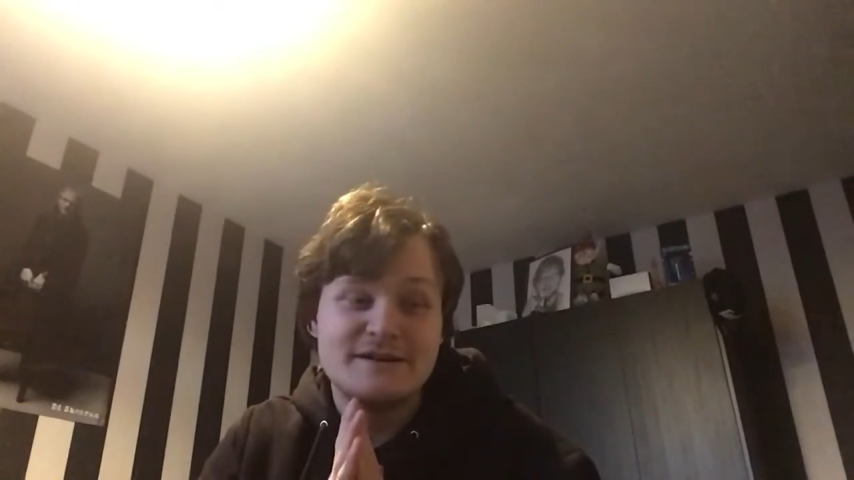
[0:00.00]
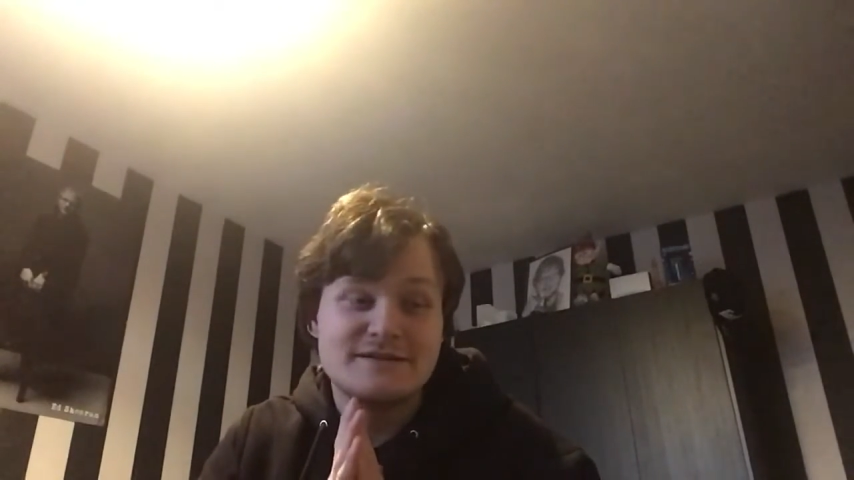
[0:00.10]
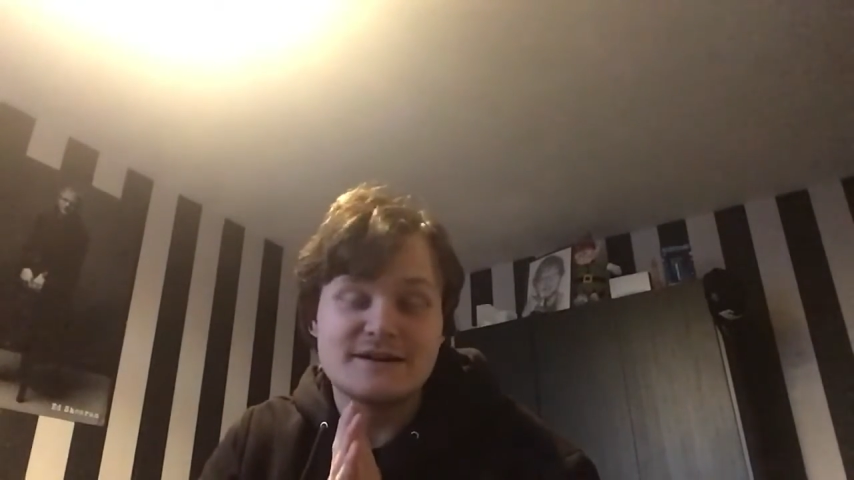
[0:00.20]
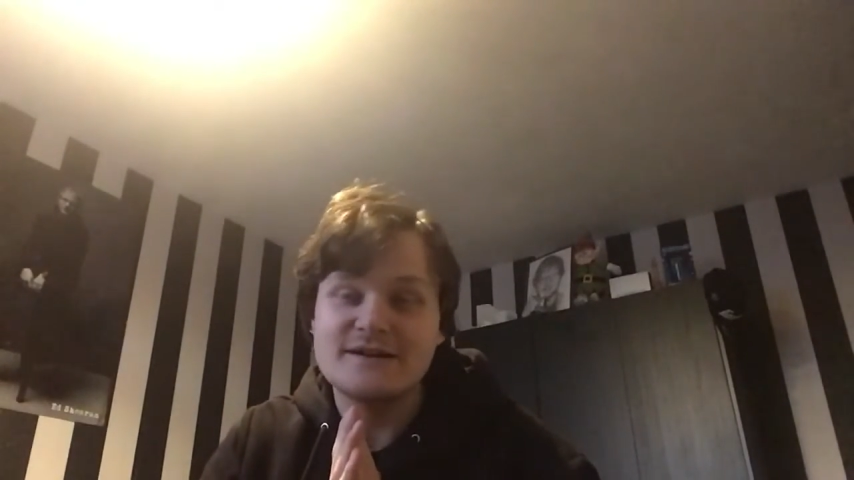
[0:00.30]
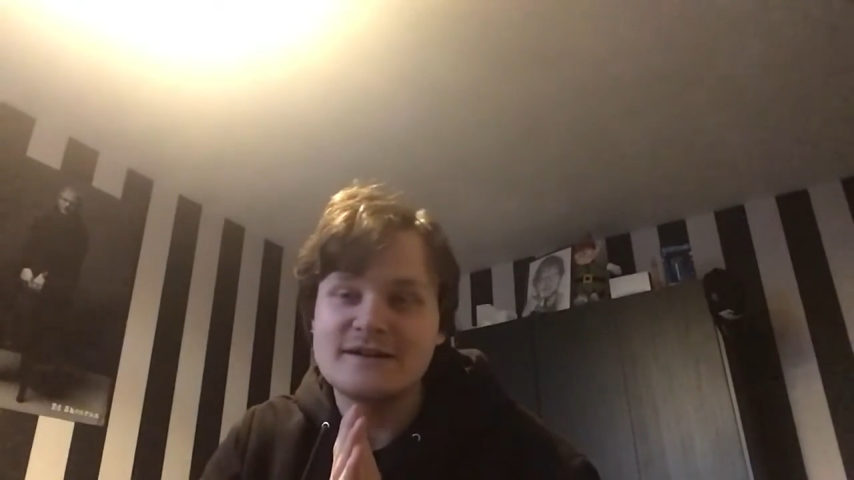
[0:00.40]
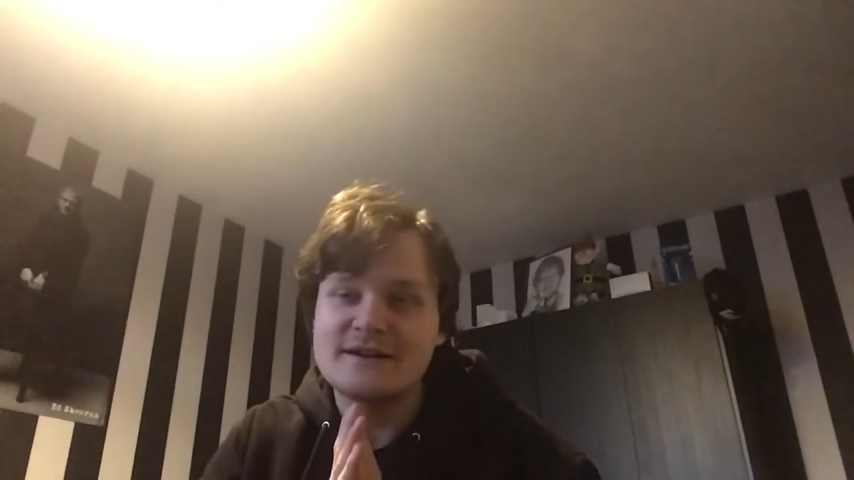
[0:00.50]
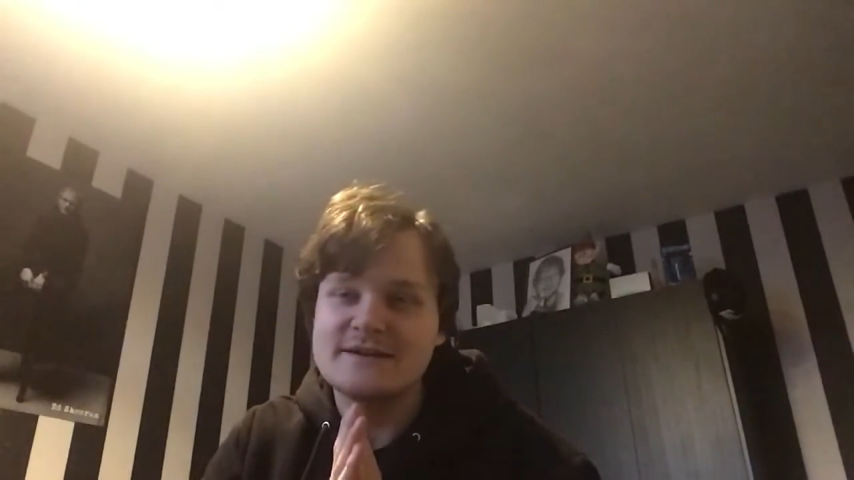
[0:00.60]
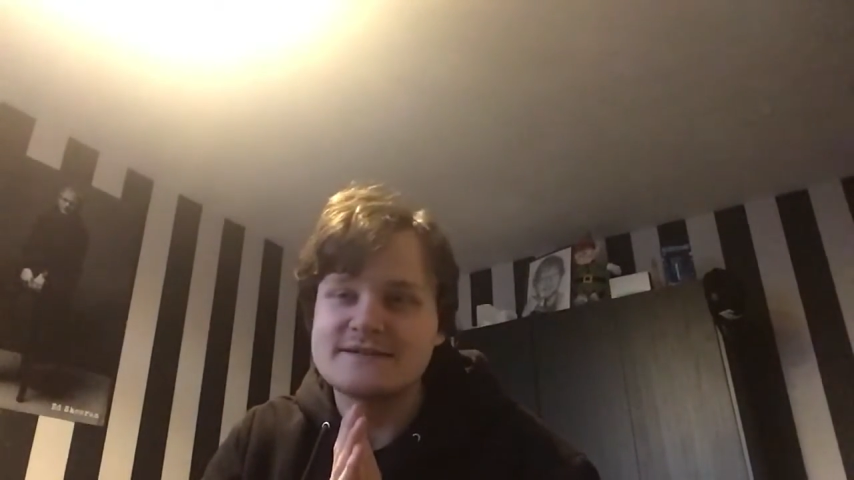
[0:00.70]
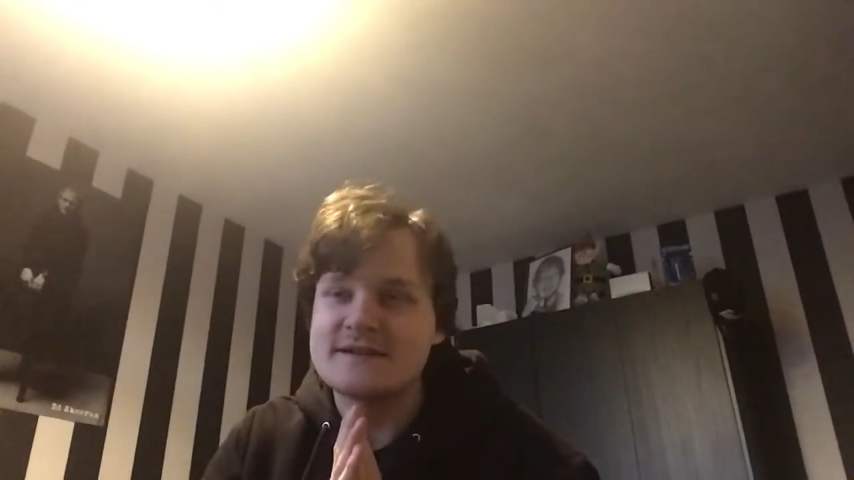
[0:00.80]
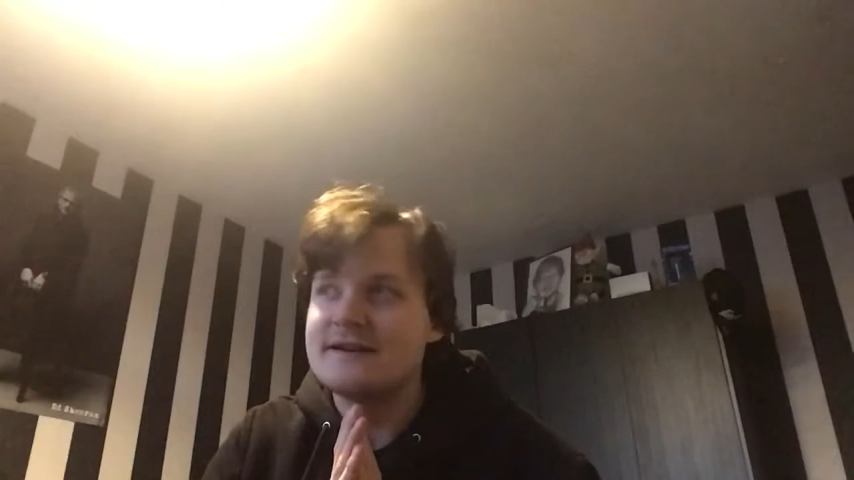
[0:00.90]
tell you
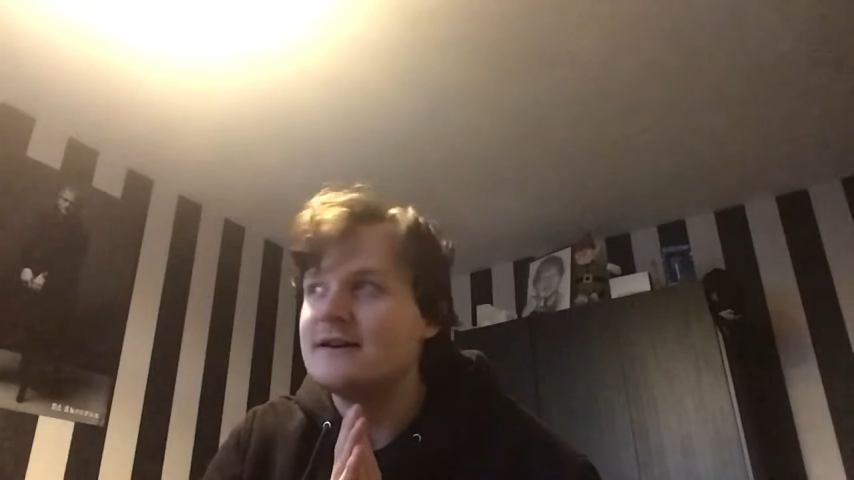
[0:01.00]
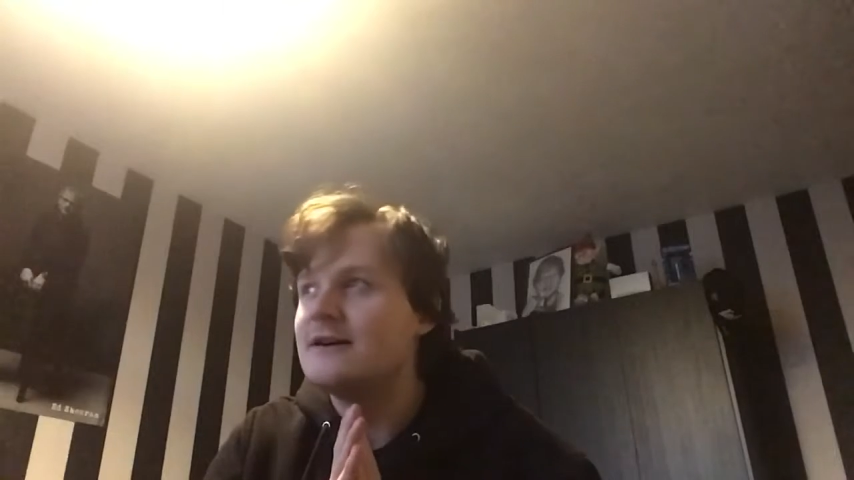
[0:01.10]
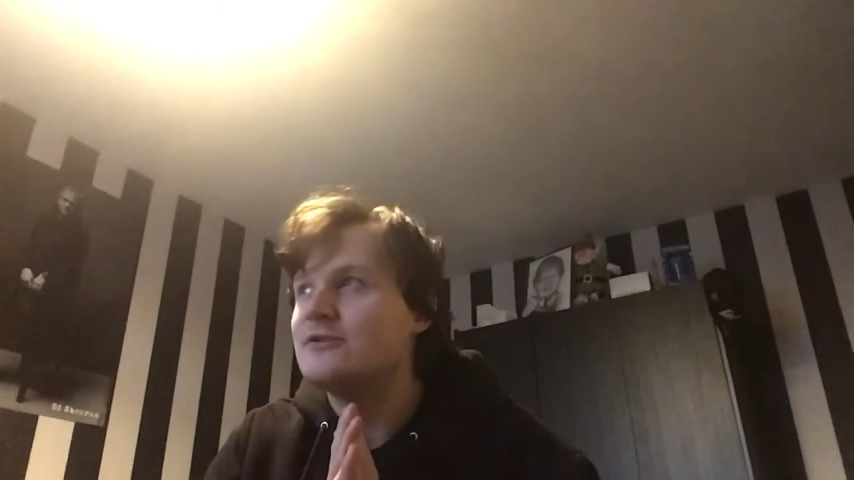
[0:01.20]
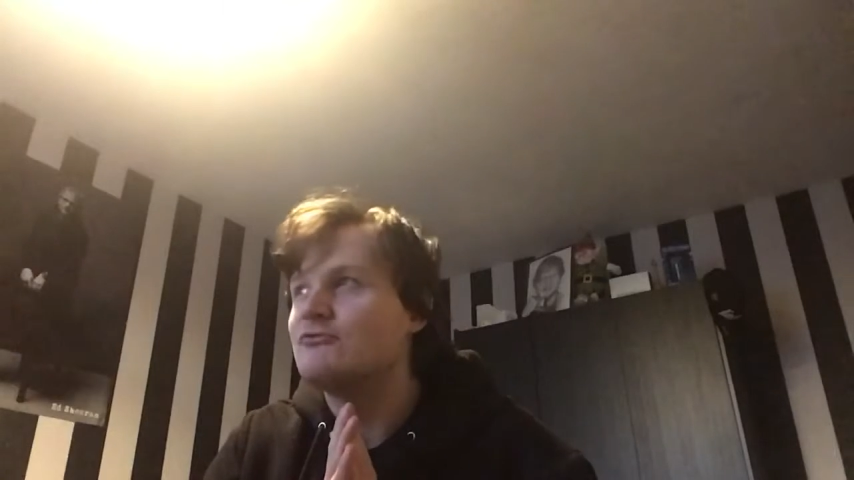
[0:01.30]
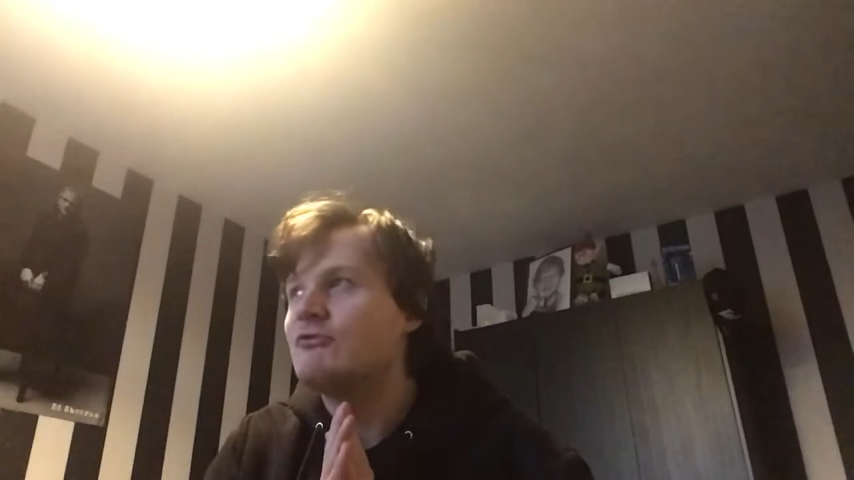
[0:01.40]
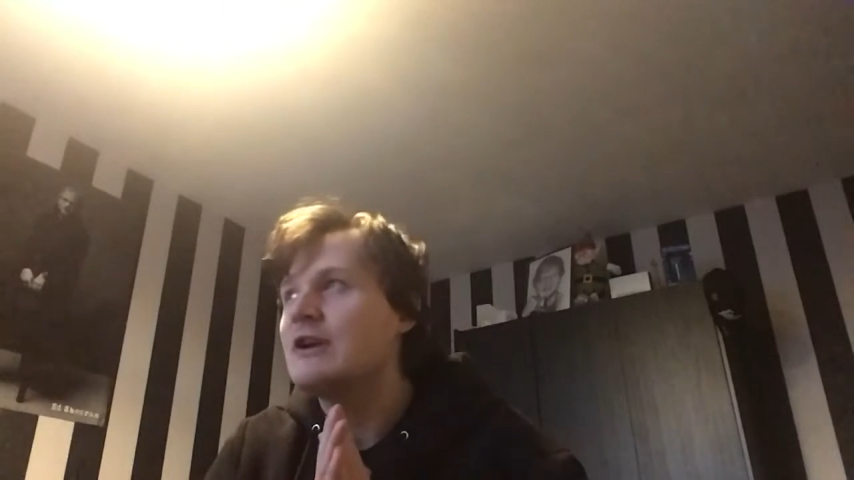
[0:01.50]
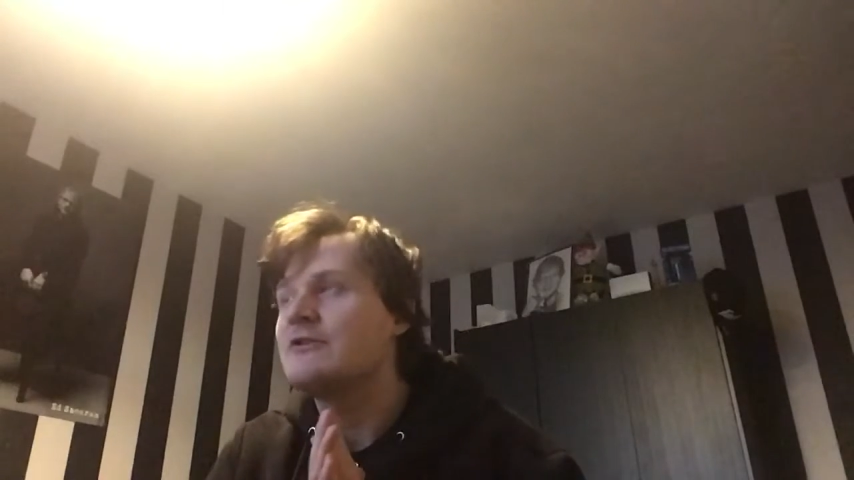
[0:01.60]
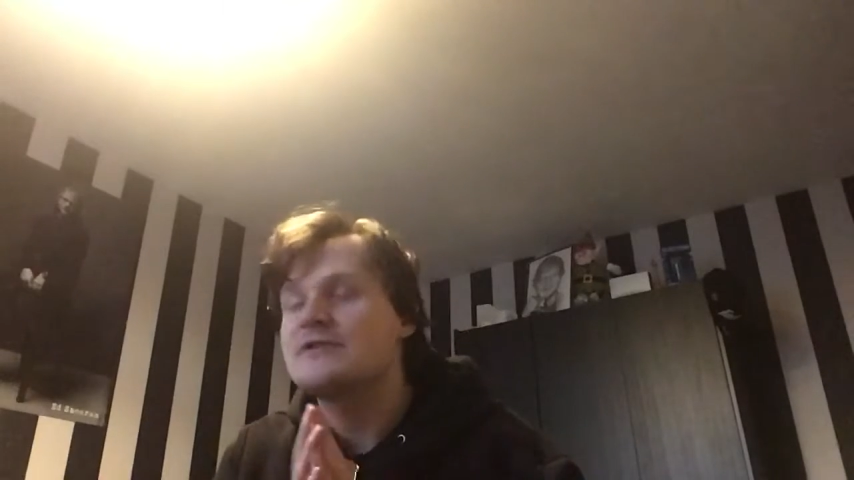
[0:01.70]
guys that around